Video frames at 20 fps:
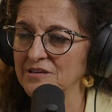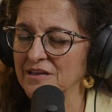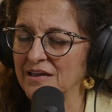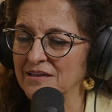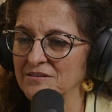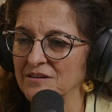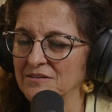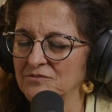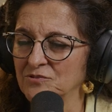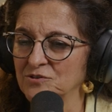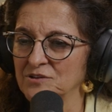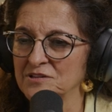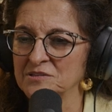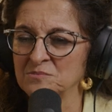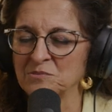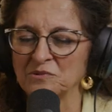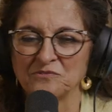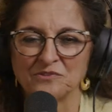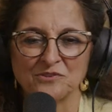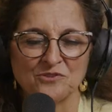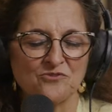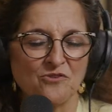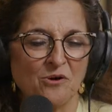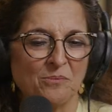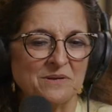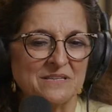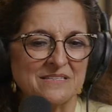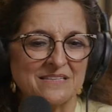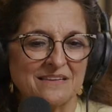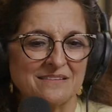an ad advertisement for the
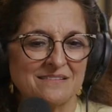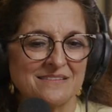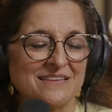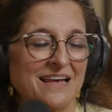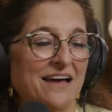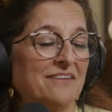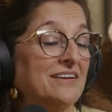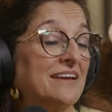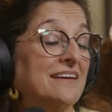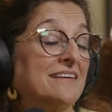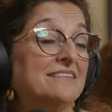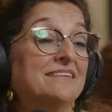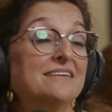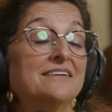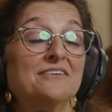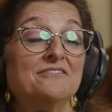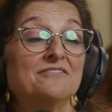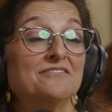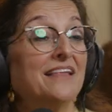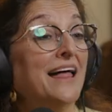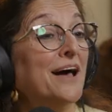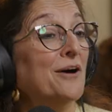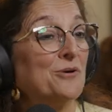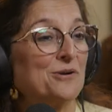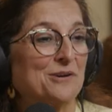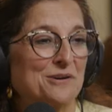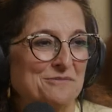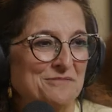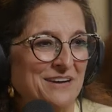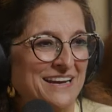drop in centers having a
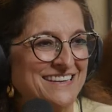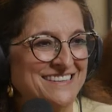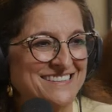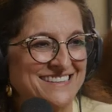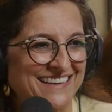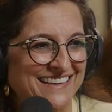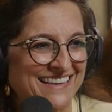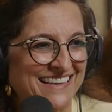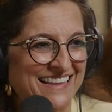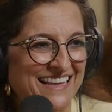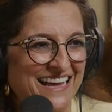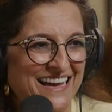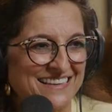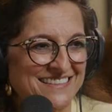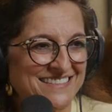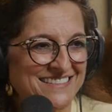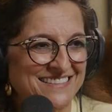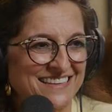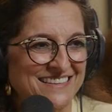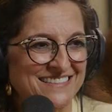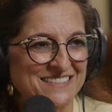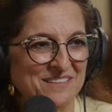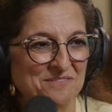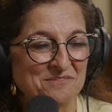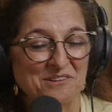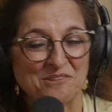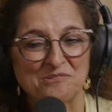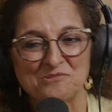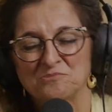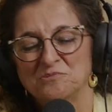flower arranging class, and
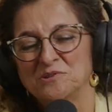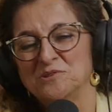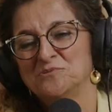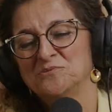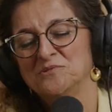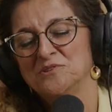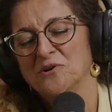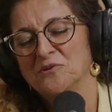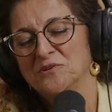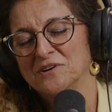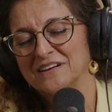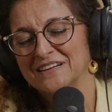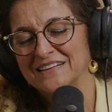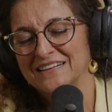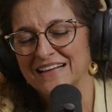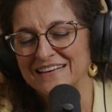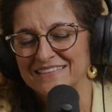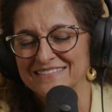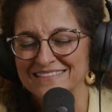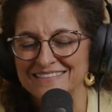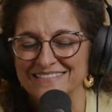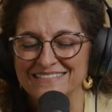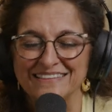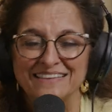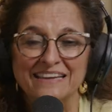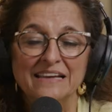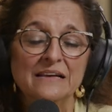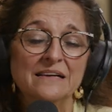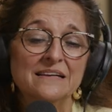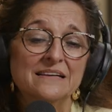sometimes we do yoga classes.
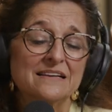And